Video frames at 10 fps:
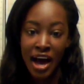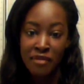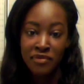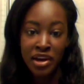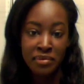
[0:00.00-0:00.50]

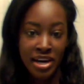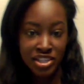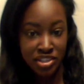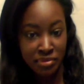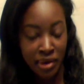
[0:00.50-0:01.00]
I'm very
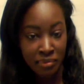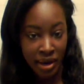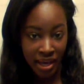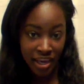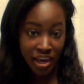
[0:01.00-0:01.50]
passionate about
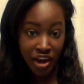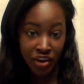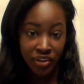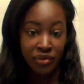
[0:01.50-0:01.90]
buying hair.